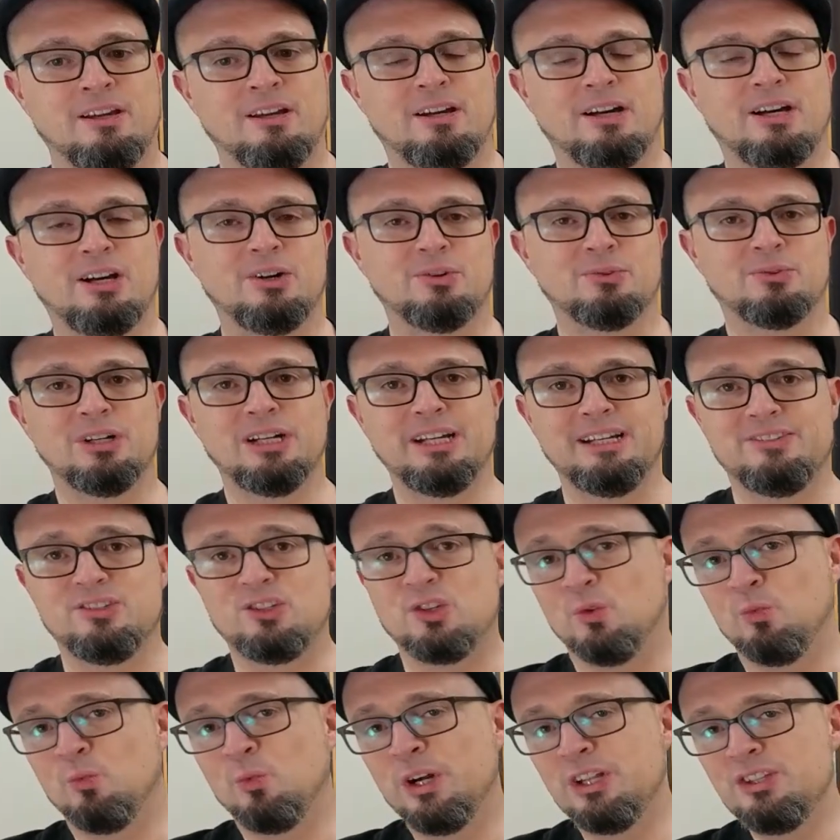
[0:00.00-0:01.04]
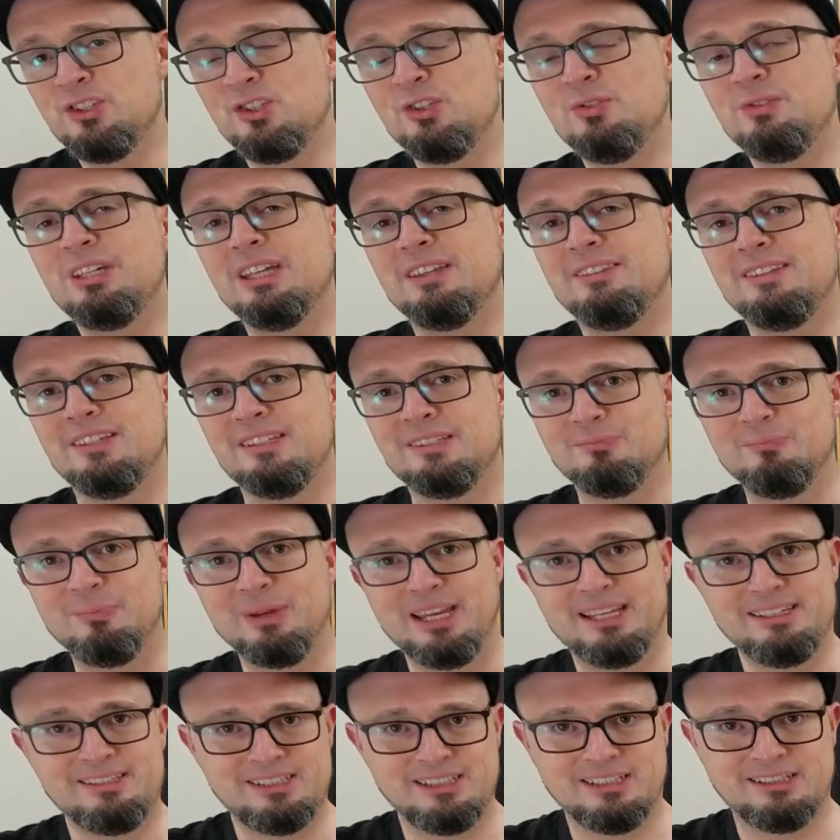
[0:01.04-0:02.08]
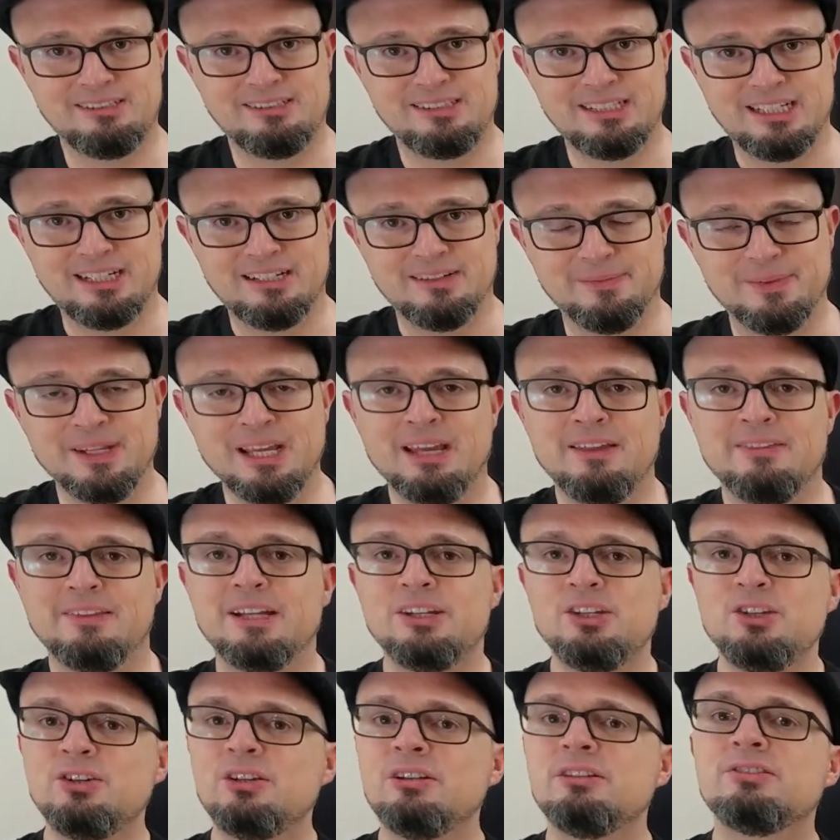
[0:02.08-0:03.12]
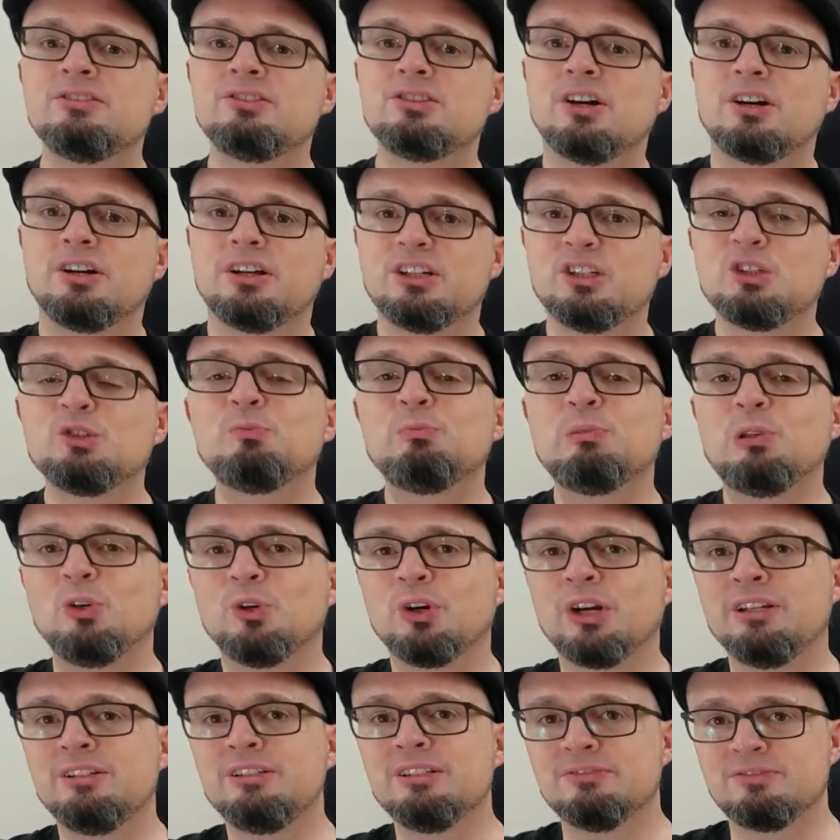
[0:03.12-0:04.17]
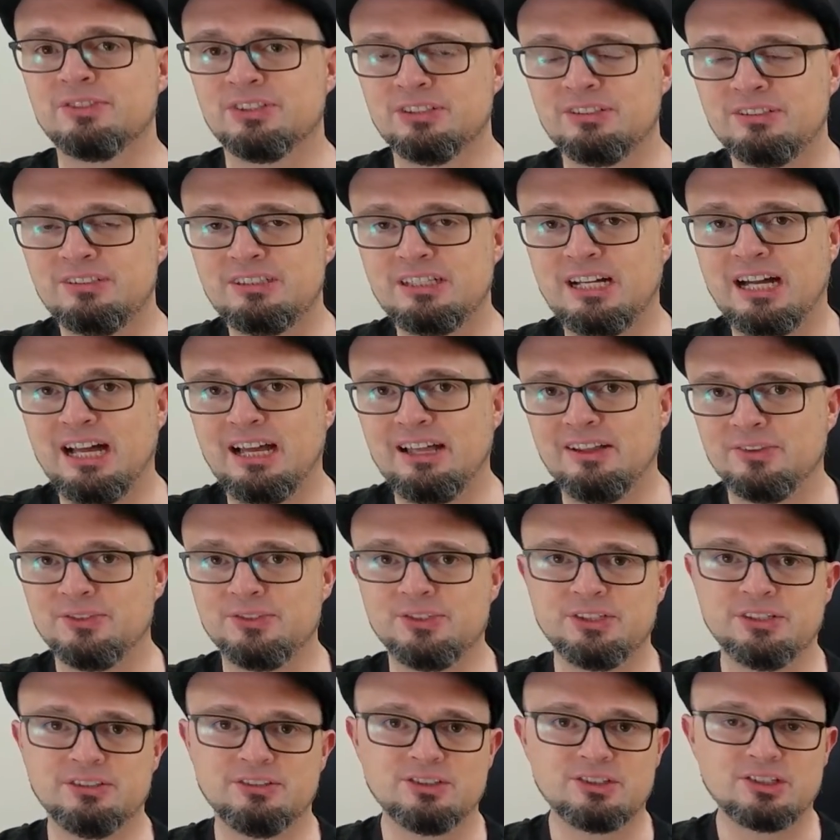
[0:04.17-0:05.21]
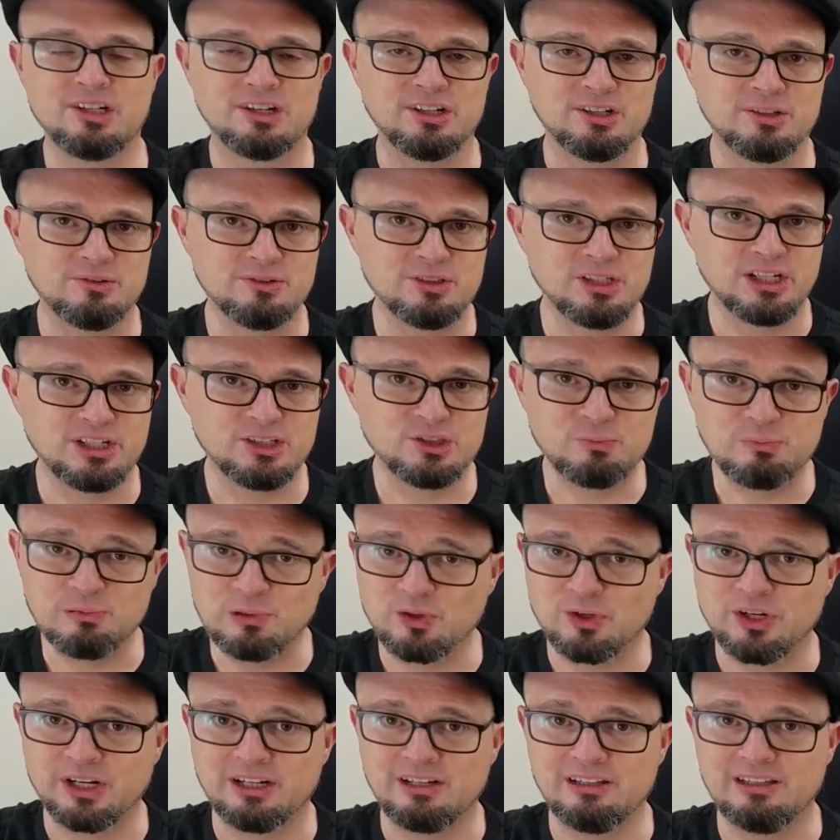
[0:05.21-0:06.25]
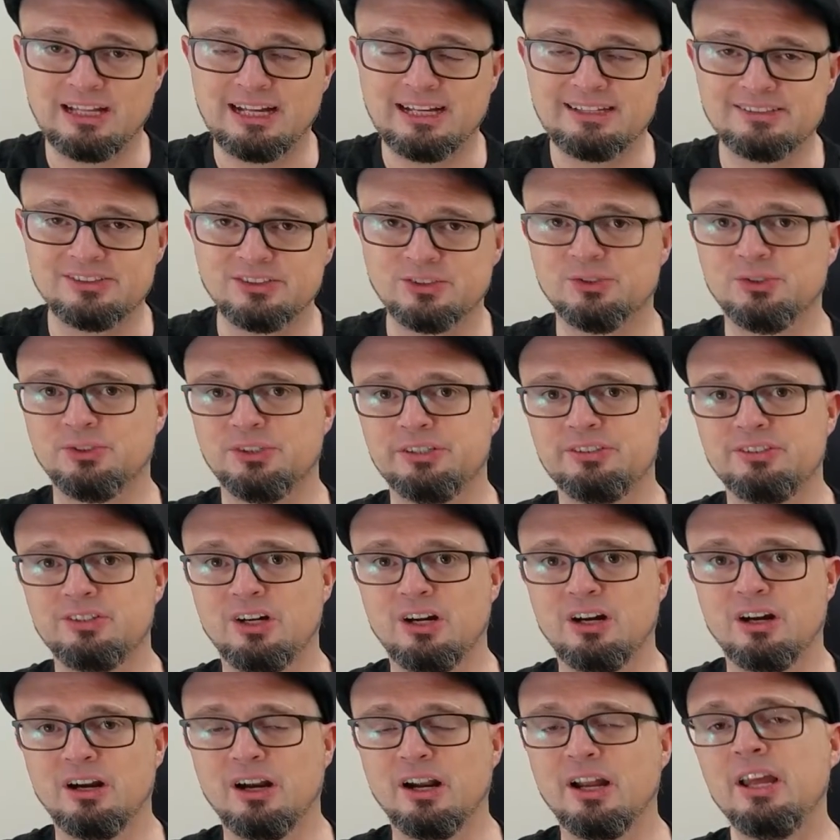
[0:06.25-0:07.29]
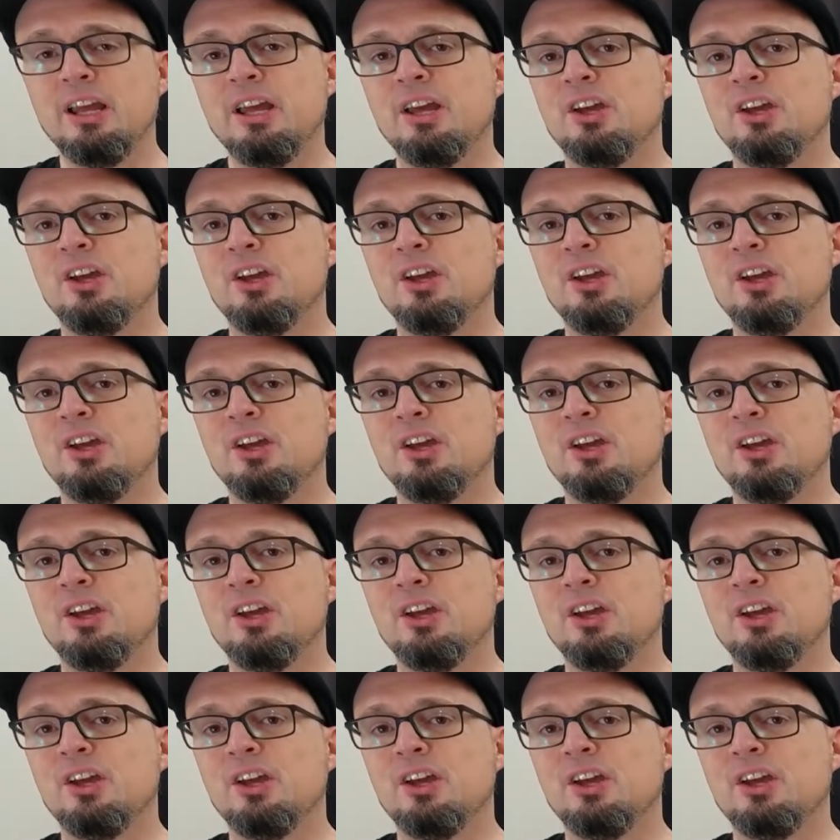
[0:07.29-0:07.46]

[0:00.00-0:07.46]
All right, so once you get these basics down, then you can start exploring different styles. You could start exploring classical guitar.